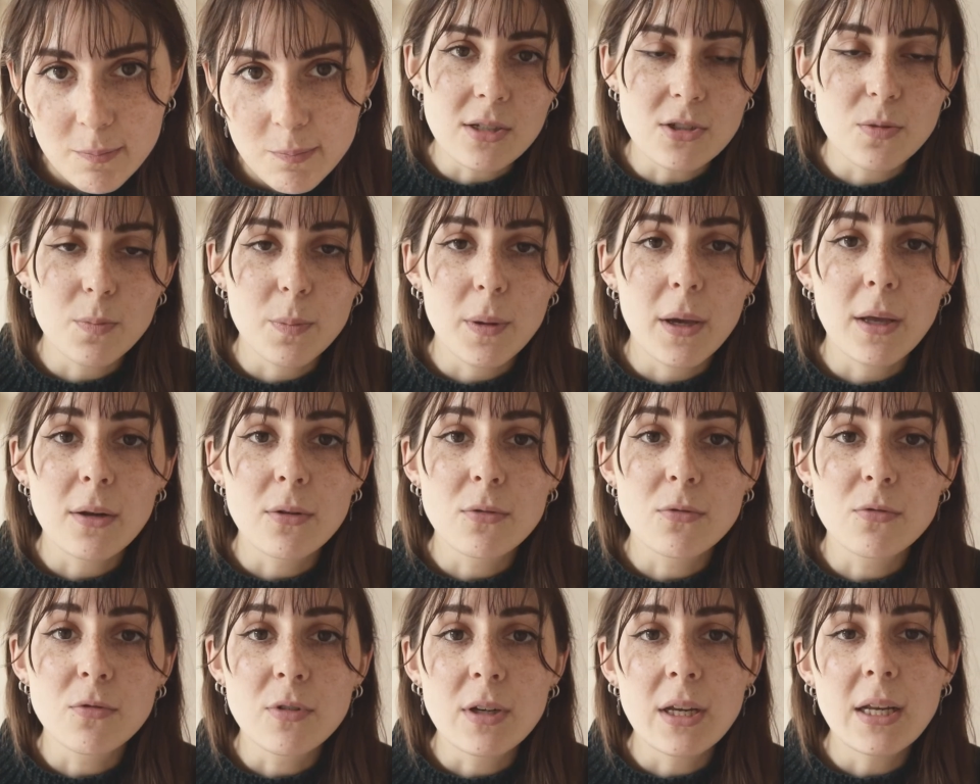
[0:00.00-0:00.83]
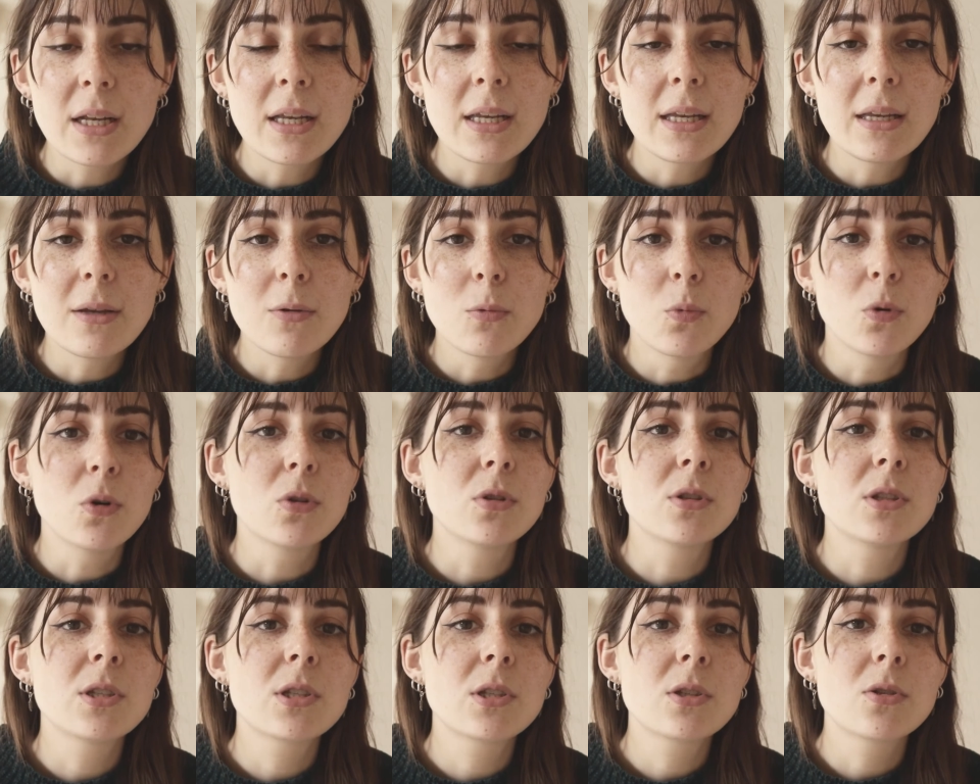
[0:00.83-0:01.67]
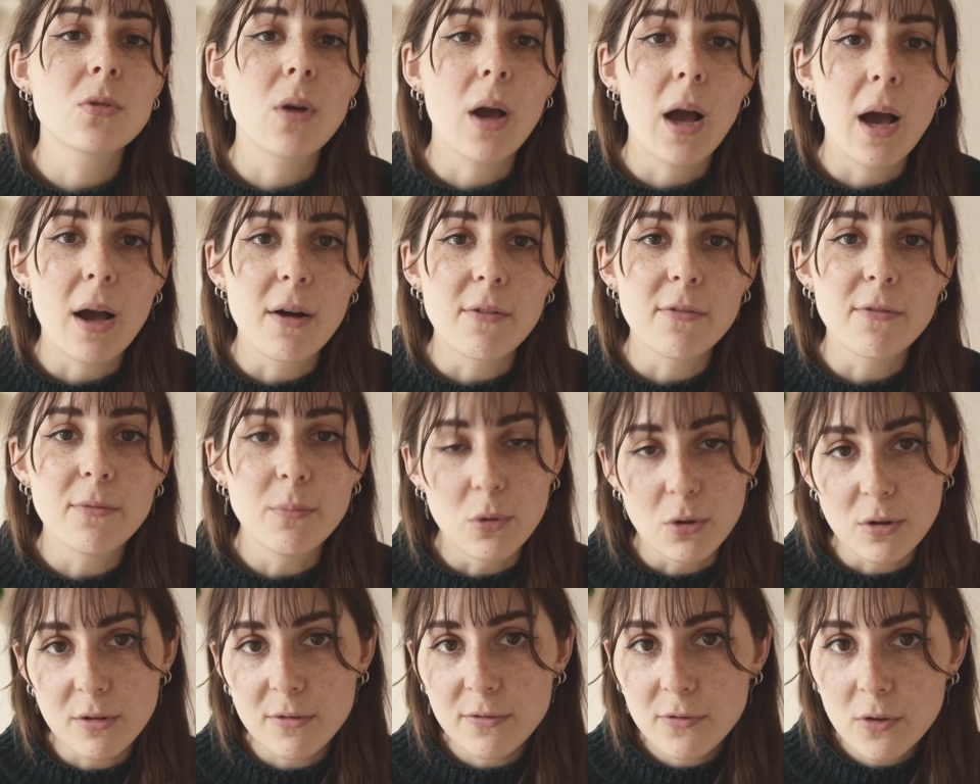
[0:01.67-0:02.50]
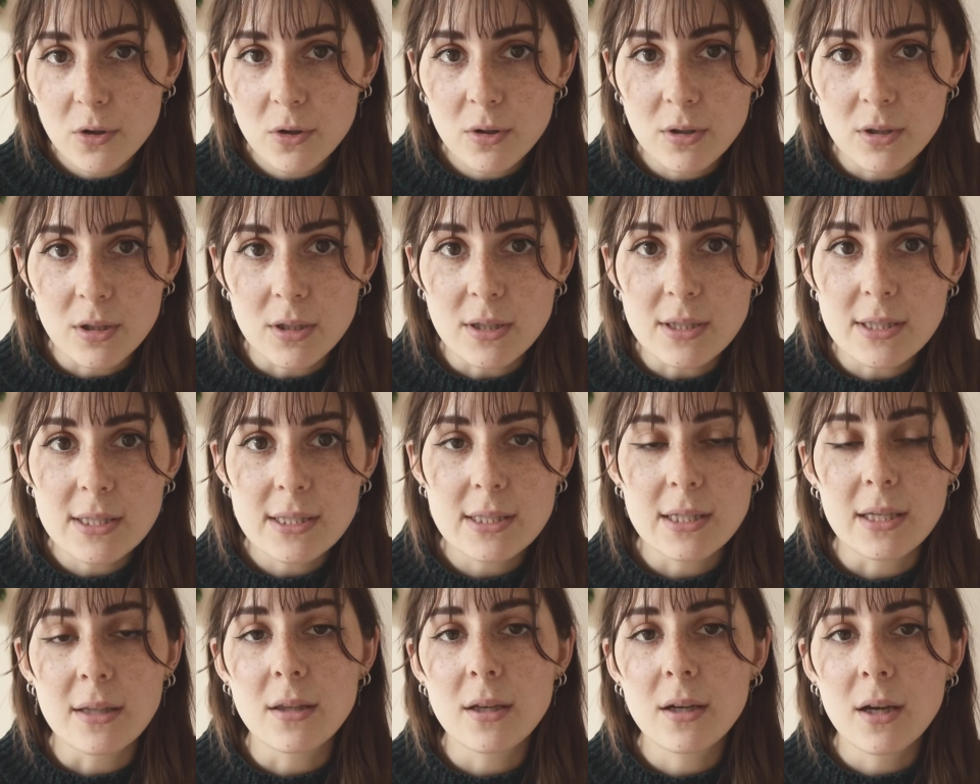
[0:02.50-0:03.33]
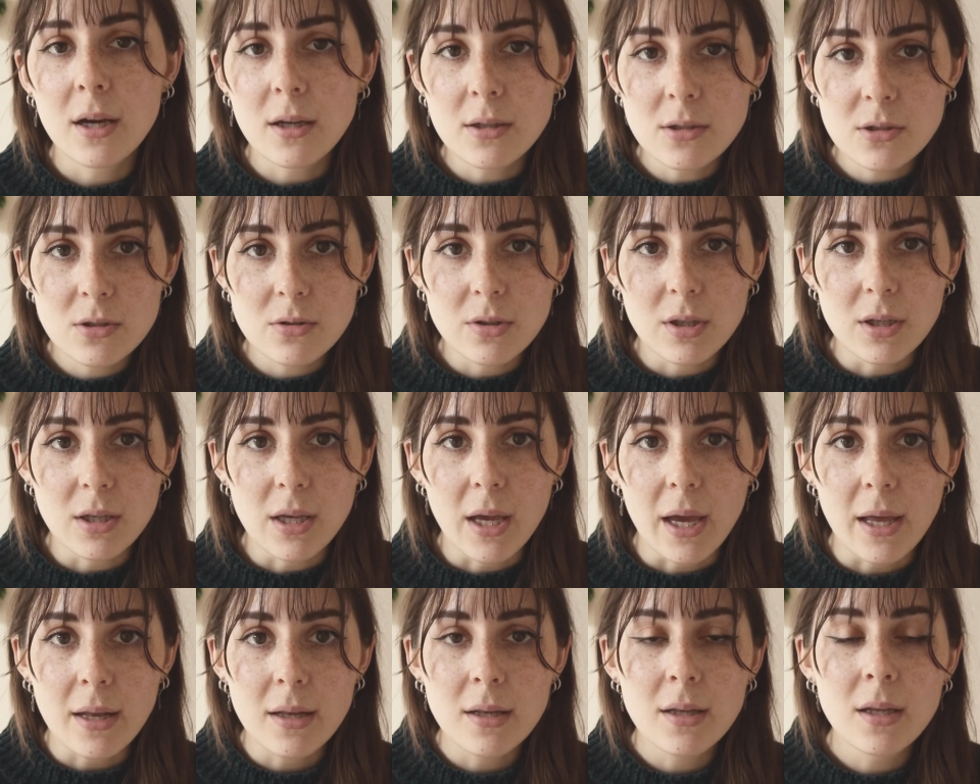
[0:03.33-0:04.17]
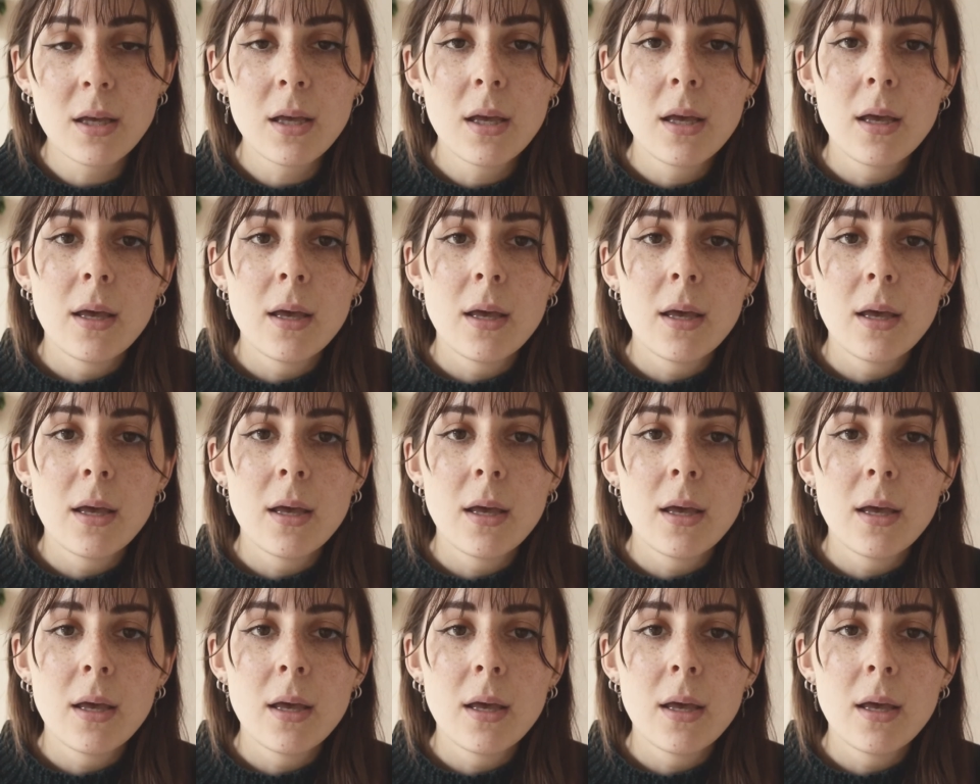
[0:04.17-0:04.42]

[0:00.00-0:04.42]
Japan really wants to have more foreigners in the country again,